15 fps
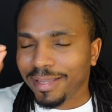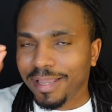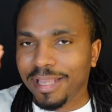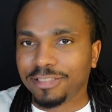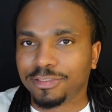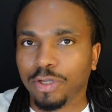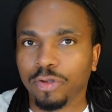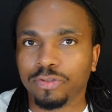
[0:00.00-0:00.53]

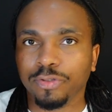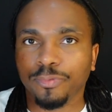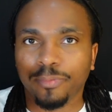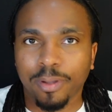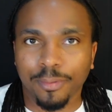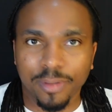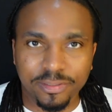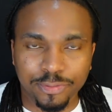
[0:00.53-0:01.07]
it's going to
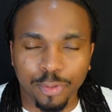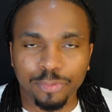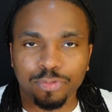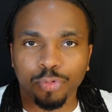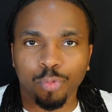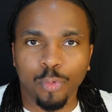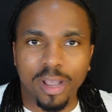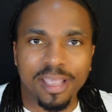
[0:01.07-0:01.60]
it's going
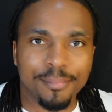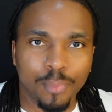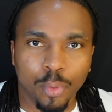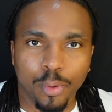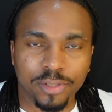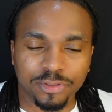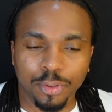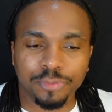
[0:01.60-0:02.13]
to weigh
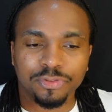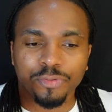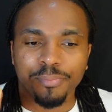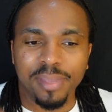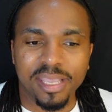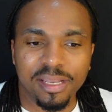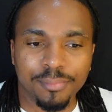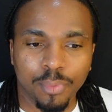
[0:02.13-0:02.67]
more. It's going to
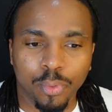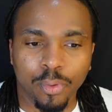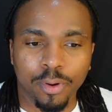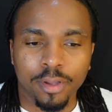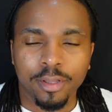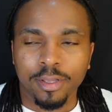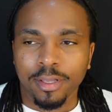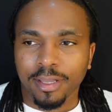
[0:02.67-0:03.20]
mean more.
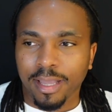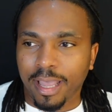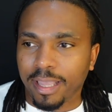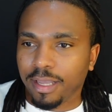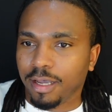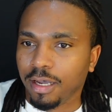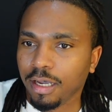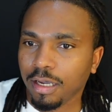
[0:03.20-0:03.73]

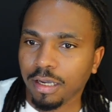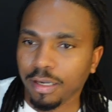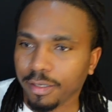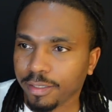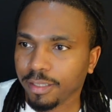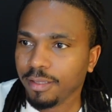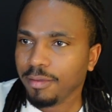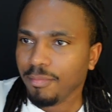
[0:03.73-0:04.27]
A
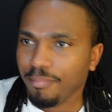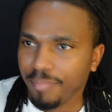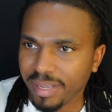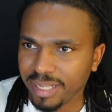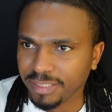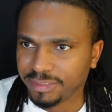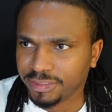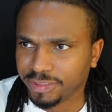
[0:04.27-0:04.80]
hug
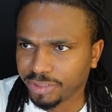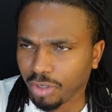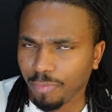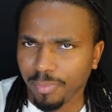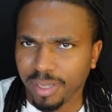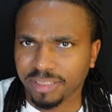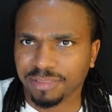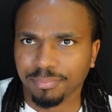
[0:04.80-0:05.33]
means so
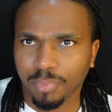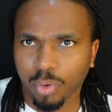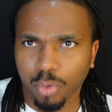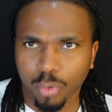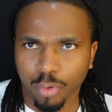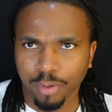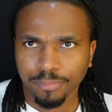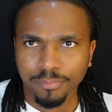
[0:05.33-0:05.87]
much
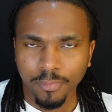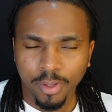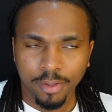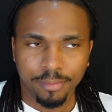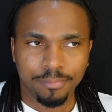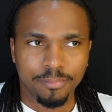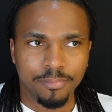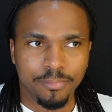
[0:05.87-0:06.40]
more
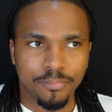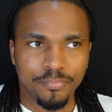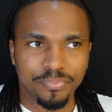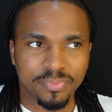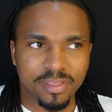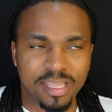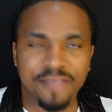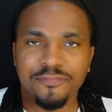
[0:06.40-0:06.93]

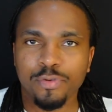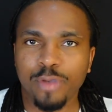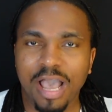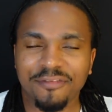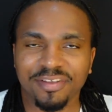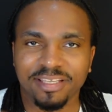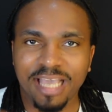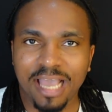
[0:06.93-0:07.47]
if you
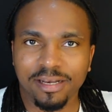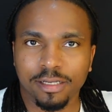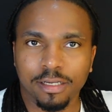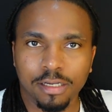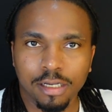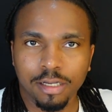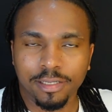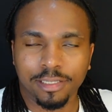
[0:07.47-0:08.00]
haven't gotten a
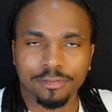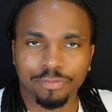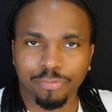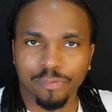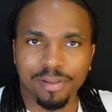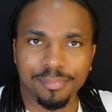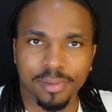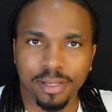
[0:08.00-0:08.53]
hug in
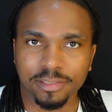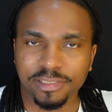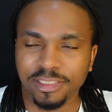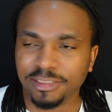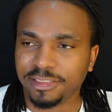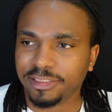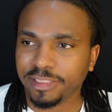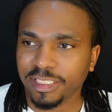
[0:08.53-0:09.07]
three months,
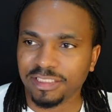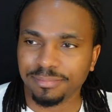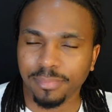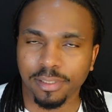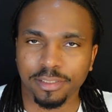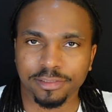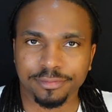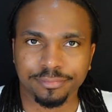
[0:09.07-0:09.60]
in six
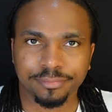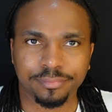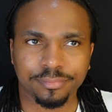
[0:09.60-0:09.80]
months.